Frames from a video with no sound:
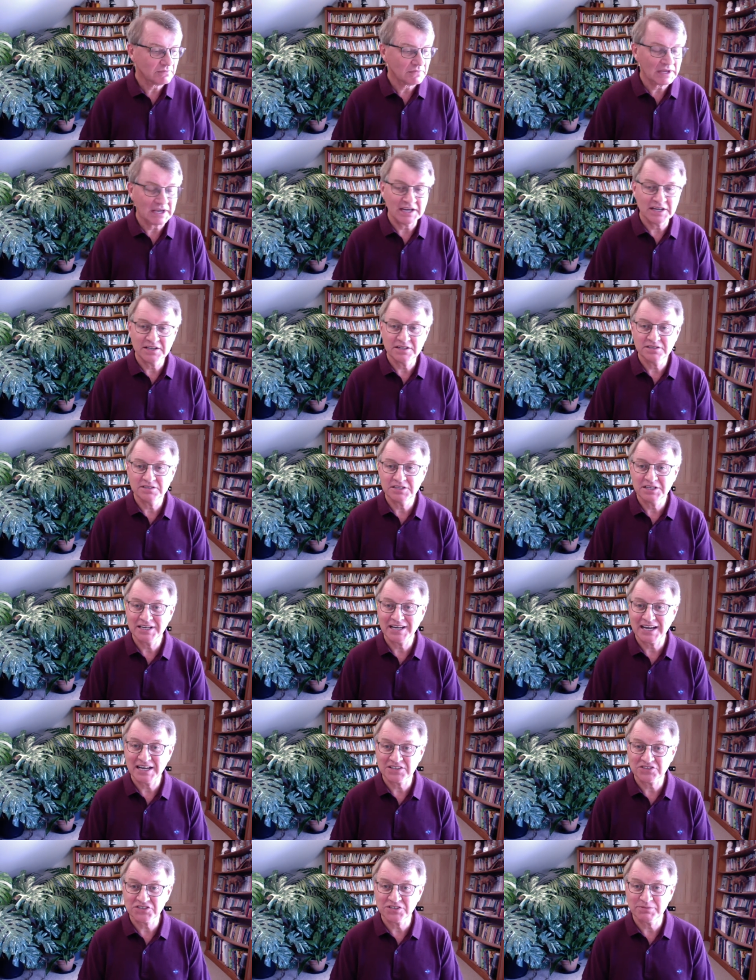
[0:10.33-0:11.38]
And the
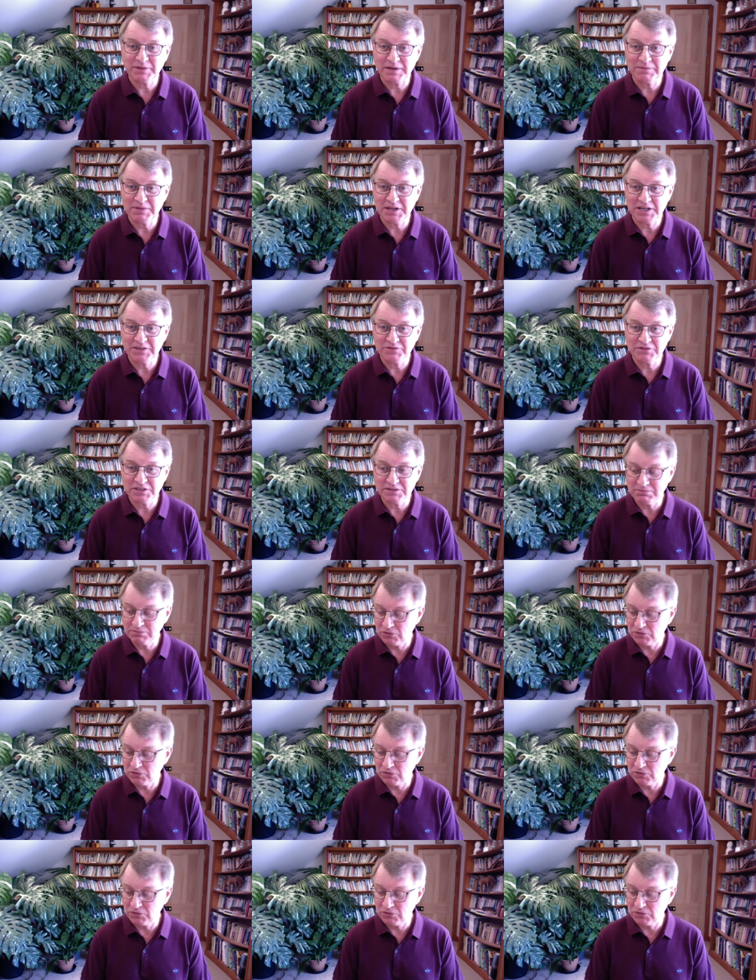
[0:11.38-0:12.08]
answer may benefit